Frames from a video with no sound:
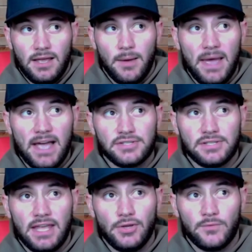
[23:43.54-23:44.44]

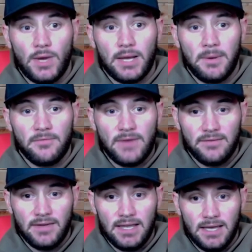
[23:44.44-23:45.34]
imagine that you have to wake up at
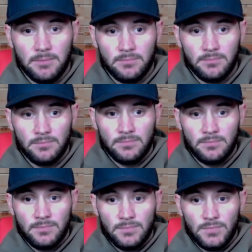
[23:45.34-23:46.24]
5 a.m.
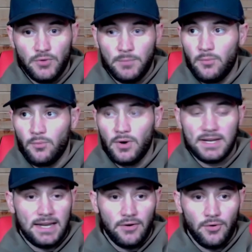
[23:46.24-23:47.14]
You've been
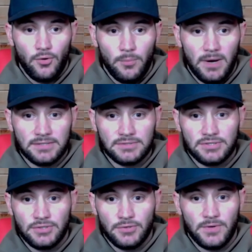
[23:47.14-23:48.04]
working out a whole
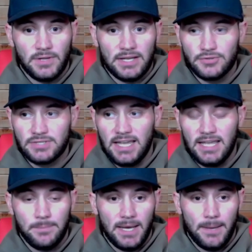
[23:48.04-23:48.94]
bunch. You feel like you just got
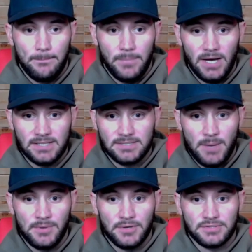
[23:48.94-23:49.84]
hit by a bus.
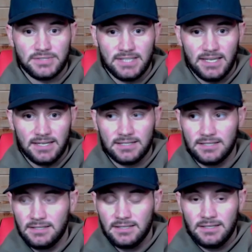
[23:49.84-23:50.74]
Maybe you're sick
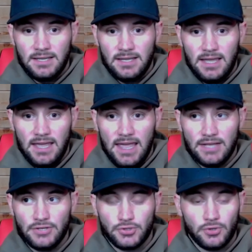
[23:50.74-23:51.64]

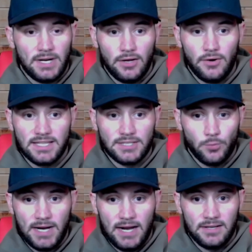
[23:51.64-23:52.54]
and you still got to go get this
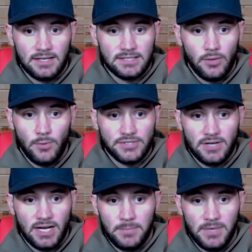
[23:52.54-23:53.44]
workout in because otherwise you're
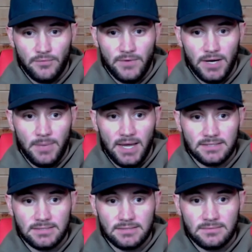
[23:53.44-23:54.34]
not going to be your very
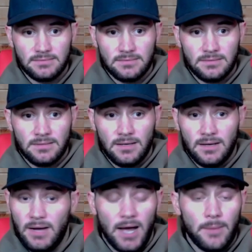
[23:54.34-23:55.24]
best.
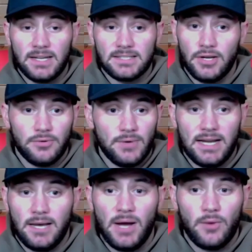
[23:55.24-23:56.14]
I'm going to tell you right
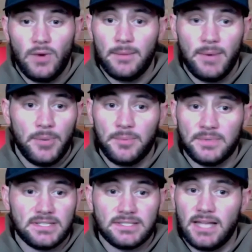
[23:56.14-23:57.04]
now, my why and my
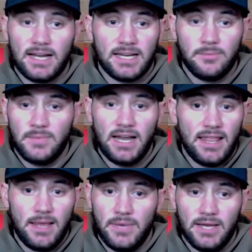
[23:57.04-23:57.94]
purpose is not getting me out
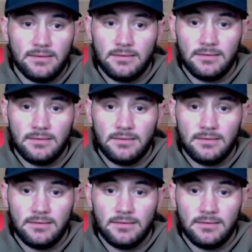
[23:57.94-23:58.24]
of that bed.